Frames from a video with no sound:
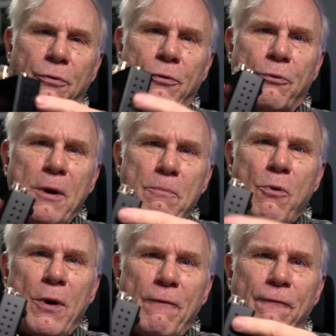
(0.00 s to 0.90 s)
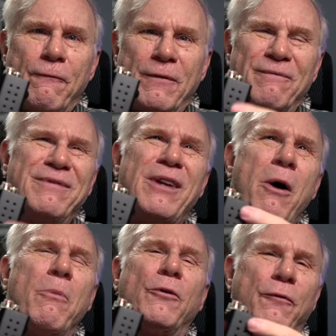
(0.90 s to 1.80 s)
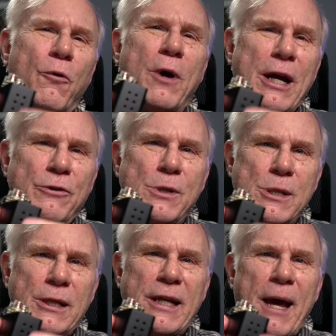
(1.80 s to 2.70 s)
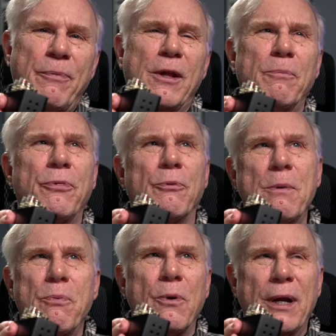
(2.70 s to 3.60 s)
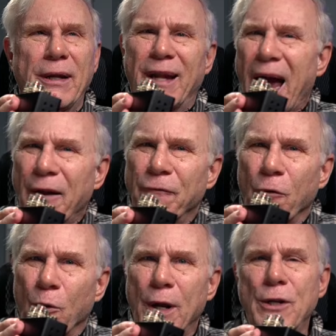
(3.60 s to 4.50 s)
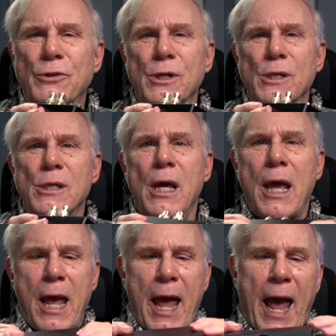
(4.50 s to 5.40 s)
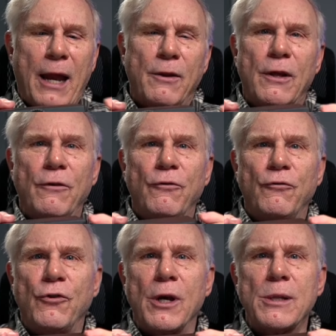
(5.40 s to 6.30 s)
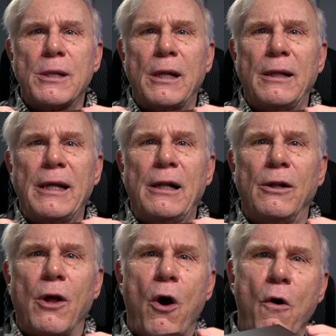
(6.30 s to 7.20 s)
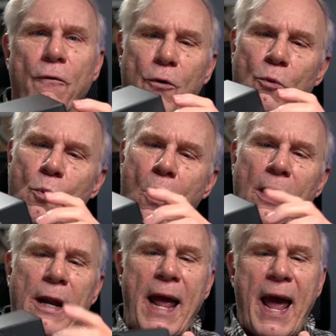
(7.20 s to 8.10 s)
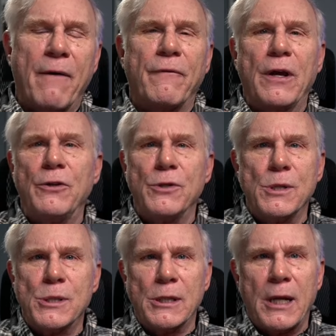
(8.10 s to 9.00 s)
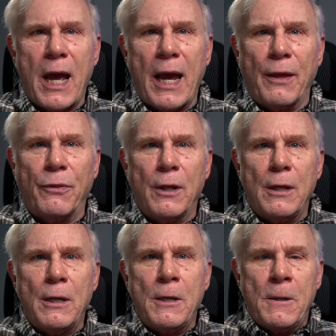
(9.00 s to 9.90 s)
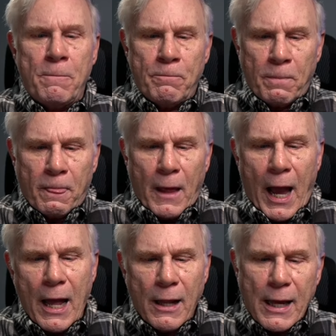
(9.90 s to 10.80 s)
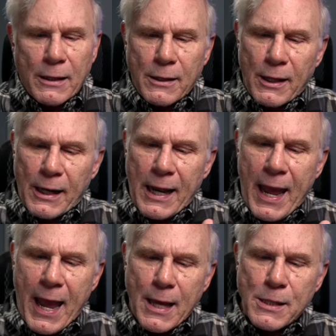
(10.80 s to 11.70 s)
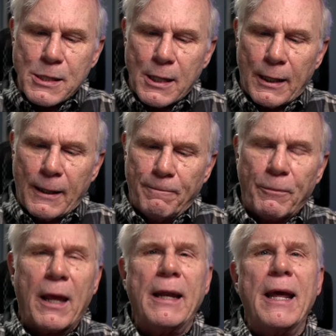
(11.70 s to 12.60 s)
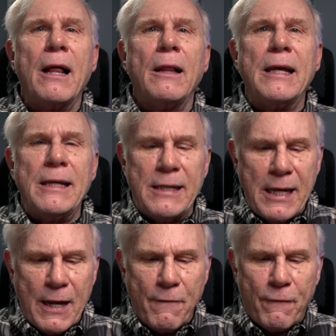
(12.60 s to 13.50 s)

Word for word: three point almost four inches in depth at 3.94 inches, and it is just a little over one and a half inches in height. I like that it has um, an LED